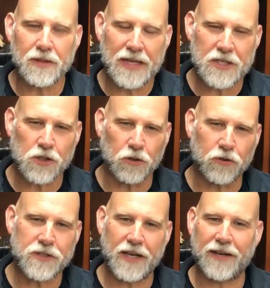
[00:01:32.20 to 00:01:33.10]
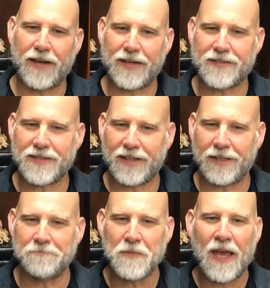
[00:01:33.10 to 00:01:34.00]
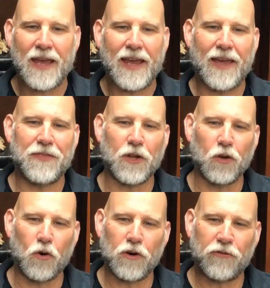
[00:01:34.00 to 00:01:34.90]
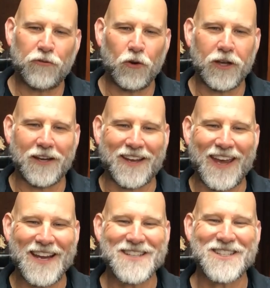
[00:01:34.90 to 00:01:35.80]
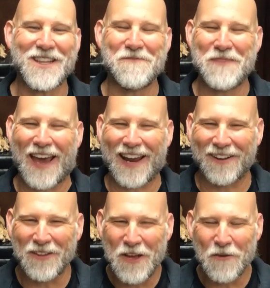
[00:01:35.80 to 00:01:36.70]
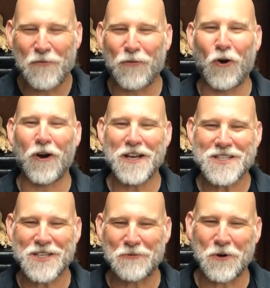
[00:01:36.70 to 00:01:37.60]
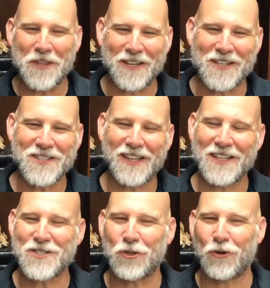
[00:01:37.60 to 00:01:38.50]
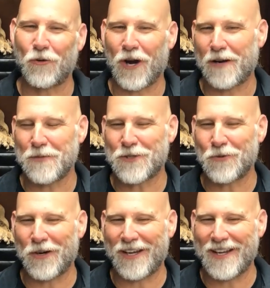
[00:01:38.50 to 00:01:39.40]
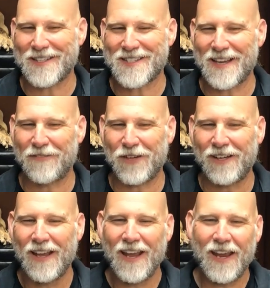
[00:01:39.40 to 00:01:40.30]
And that's Luke 10 19. And the Lord is fully engaged in the battle for us and with us. And that's Deuteronomy 28 7.